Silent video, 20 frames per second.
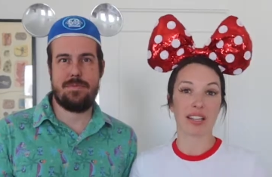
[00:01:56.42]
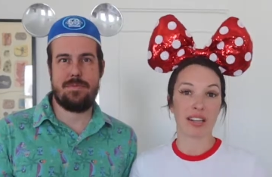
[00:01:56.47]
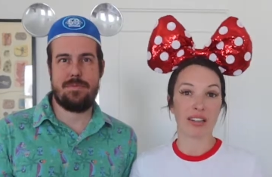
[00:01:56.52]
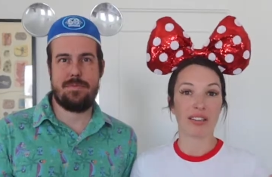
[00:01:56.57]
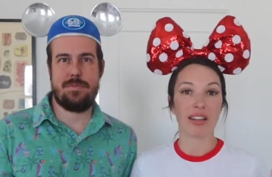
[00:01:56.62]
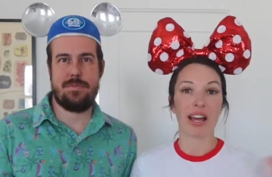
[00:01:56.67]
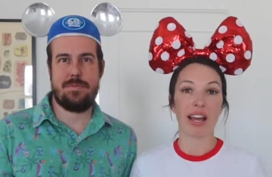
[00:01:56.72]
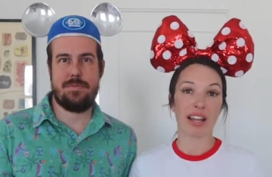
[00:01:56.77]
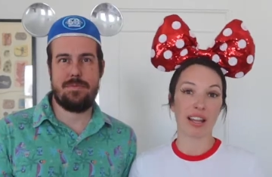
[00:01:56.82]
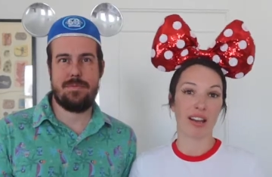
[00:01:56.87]
Speaker 1: they're
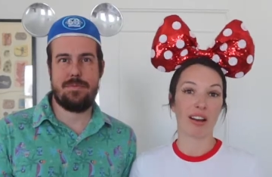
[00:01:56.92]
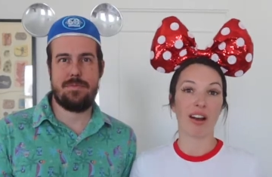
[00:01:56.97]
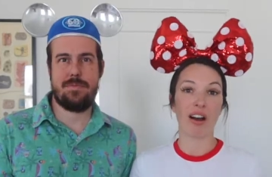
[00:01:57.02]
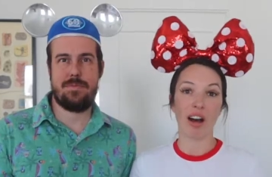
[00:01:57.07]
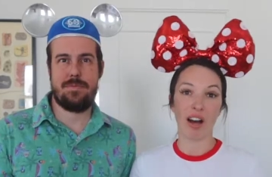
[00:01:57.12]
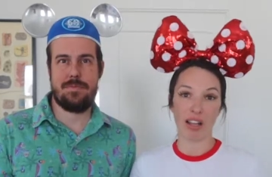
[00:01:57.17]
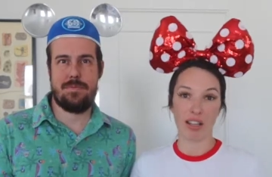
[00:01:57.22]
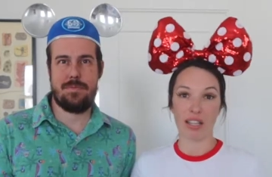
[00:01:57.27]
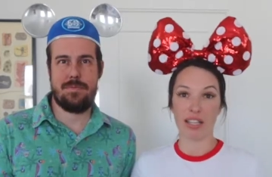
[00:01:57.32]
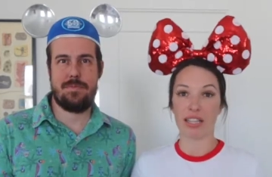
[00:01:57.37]
like
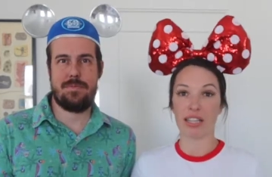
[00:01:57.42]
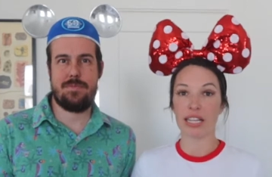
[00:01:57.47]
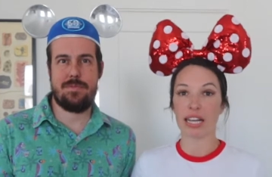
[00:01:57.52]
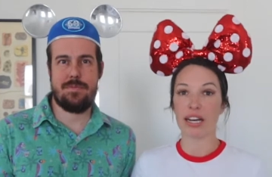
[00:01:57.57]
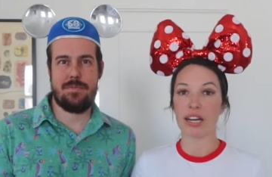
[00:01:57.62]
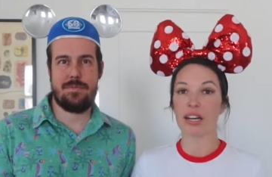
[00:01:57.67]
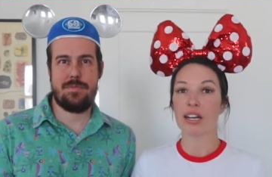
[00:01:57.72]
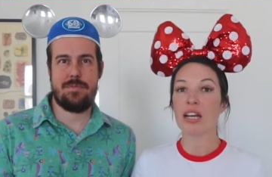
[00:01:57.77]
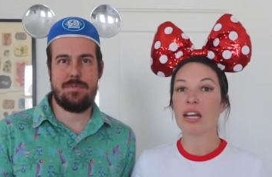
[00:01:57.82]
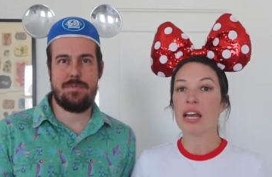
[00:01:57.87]
hauling
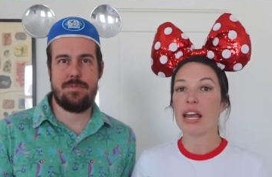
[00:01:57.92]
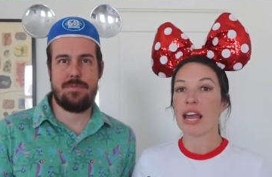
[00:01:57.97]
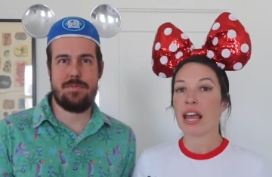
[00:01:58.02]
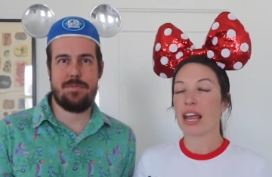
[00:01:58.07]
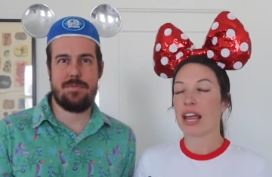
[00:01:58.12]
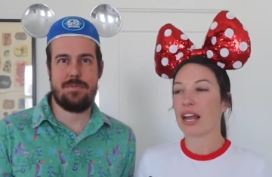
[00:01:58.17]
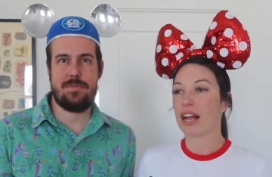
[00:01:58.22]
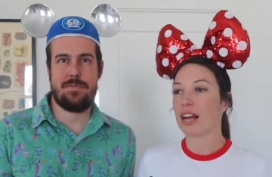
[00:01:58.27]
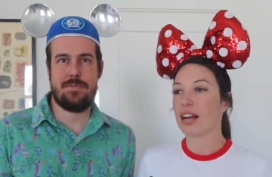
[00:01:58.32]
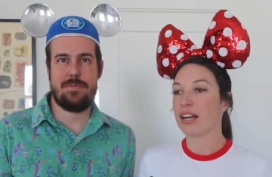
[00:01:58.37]
there.
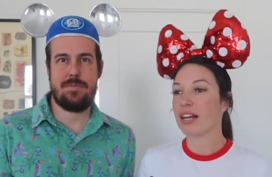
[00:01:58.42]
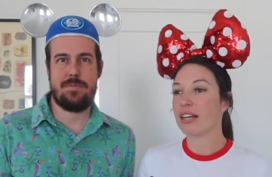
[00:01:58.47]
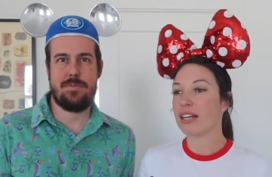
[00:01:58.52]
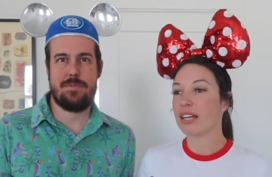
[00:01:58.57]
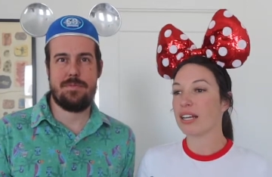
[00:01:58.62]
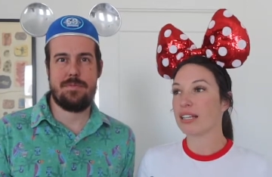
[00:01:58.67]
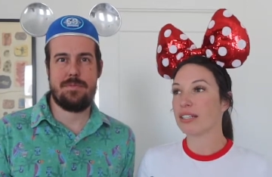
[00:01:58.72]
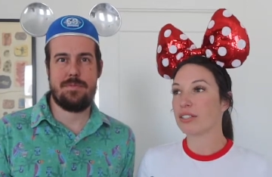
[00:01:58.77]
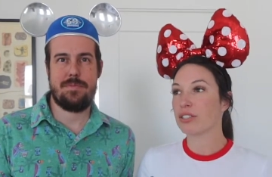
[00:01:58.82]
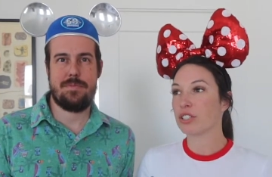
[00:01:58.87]
And
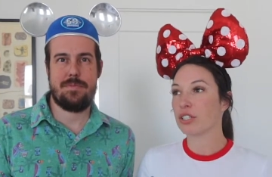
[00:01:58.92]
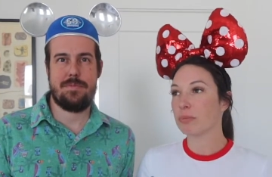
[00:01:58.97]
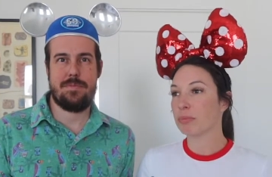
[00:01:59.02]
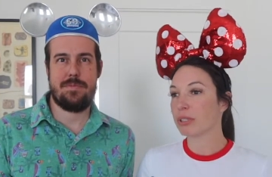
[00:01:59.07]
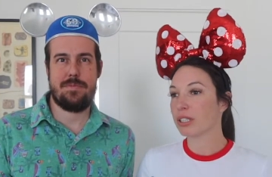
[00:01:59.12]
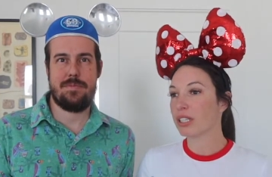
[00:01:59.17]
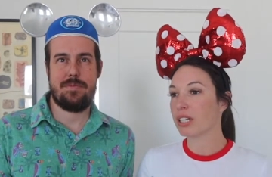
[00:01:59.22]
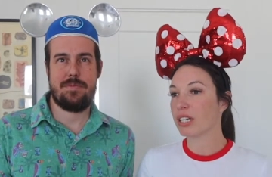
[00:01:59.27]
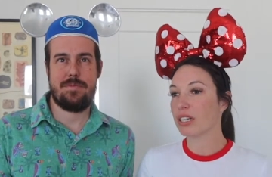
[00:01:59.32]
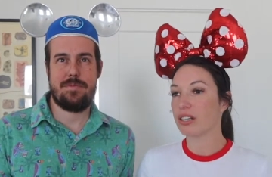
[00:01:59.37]
it's
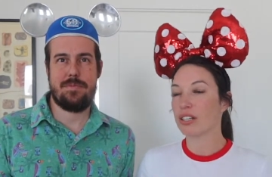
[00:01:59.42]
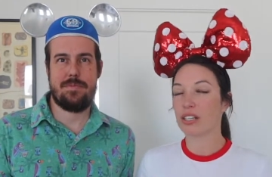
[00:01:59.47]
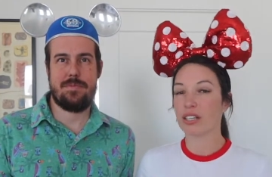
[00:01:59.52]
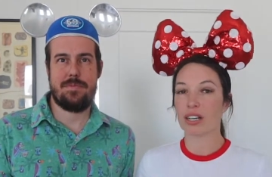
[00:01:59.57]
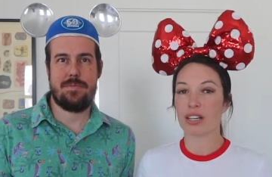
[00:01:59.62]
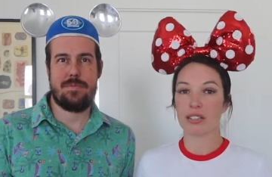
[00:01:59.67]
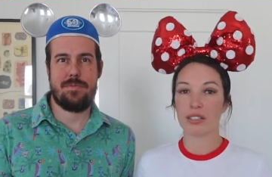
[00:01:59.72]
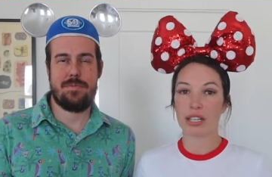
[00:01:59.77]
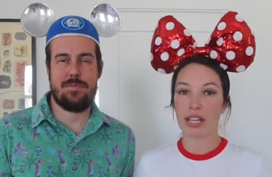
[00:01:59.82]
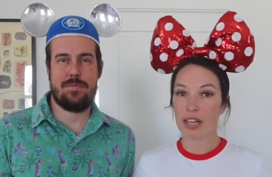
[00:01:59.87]
super cute. You can
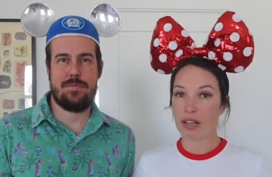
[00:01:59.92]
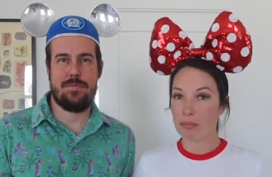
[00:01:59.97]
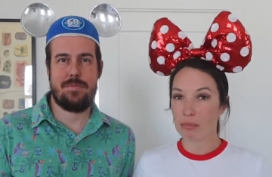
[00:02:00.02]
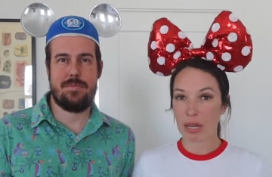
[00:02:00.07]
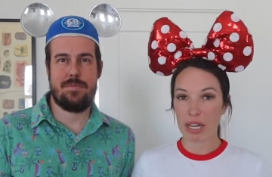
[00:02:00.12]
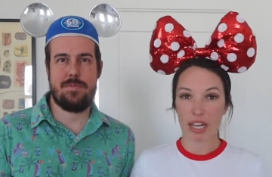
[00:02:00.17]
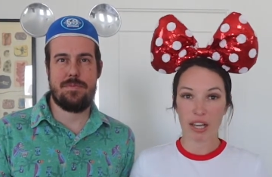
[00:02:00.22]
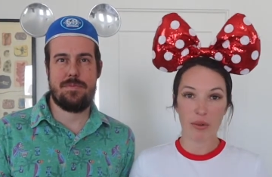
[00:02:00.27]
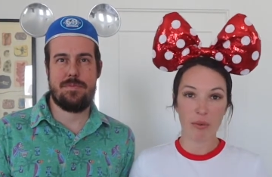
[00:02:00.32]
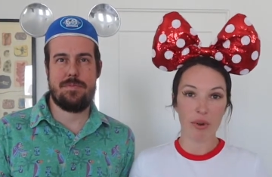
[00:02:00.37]
also get a
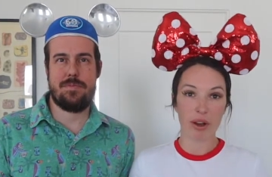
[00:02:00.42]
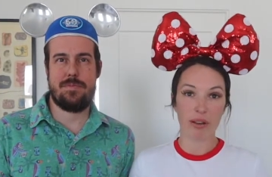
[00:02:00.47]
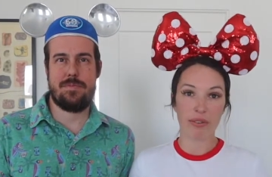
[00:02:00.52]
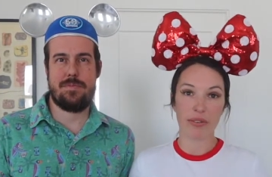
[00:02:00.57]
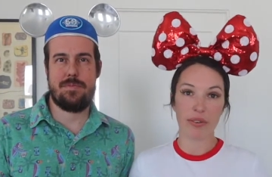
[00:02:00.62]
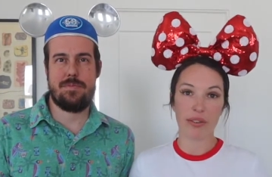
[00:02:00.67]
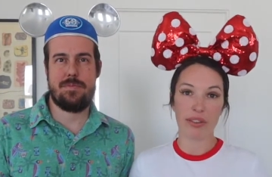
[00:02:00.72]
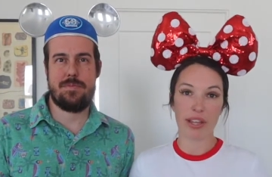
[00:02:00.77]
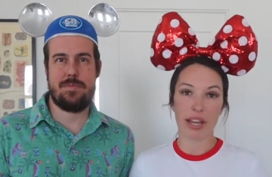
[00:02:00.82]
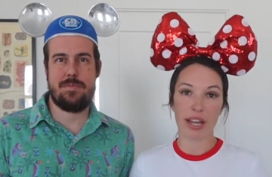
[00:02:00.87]
Mickey
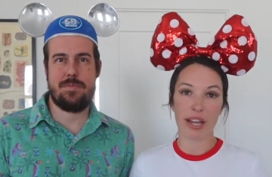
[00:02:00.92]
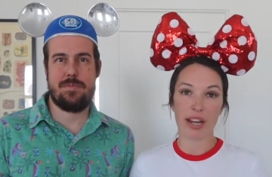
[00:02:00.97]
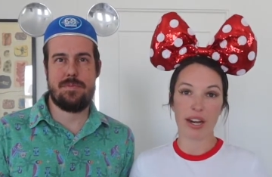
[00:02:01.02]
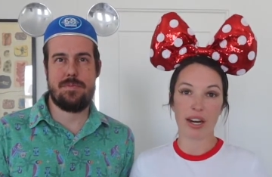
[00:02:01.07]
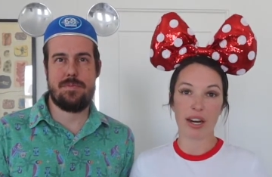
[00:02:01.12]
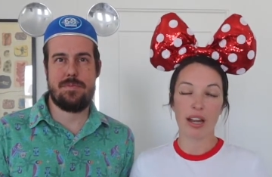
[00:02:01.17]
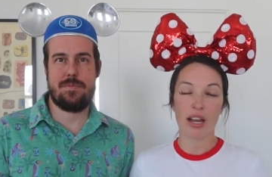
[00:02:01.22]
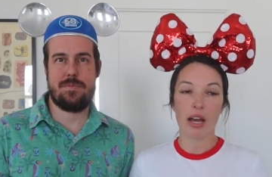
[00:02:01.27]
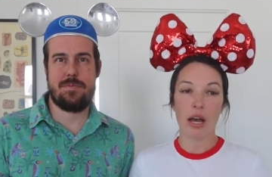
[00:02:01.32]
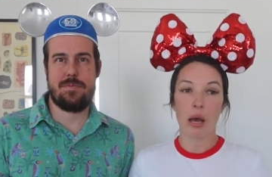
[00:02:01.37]
waffle
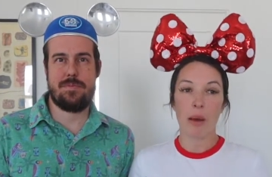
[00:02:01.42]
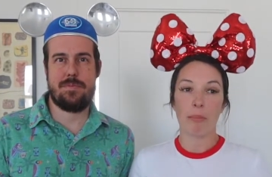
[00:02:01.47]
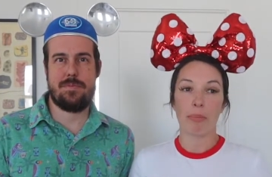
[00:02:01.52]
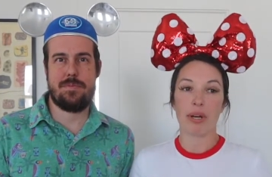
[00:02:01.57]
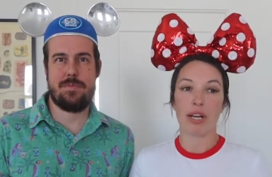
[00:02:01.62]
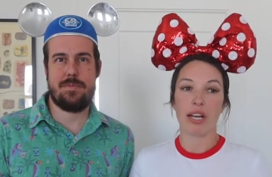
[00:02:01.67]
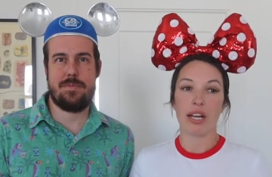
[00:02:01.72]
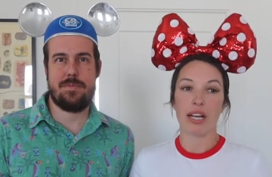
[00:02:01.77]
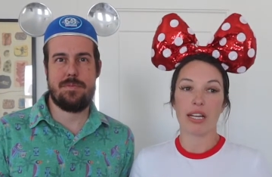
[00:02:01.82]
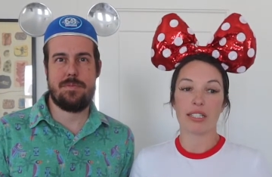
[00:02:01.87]
there,
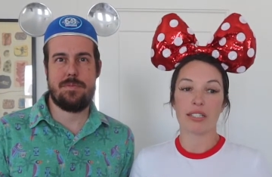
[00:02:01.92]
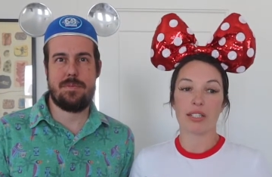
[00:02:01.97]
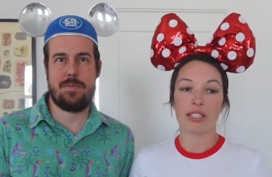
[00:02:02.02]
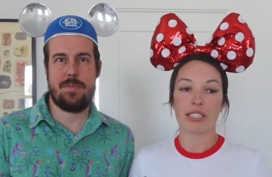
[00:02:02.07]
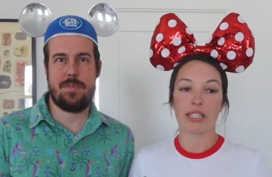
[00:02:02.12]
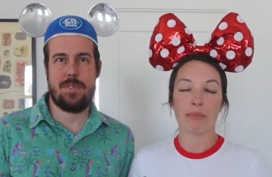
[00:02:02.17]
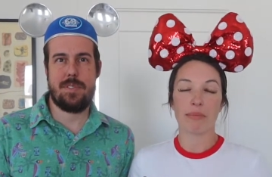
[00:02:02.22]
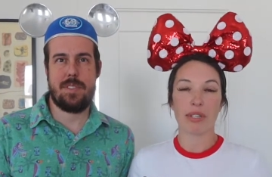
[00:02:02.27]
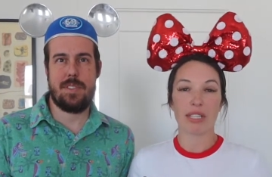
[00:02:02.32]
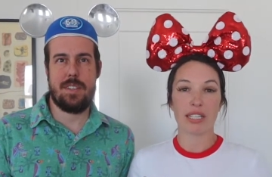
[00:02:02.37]
but
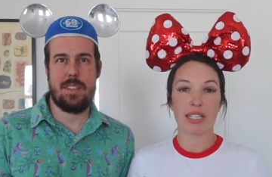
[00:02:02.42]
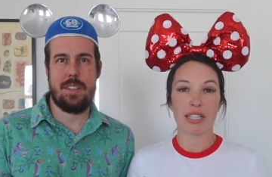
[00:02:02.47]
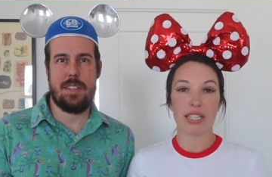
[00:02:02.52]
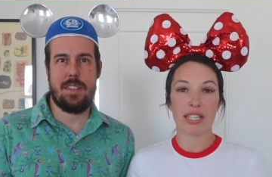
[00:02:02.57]
something that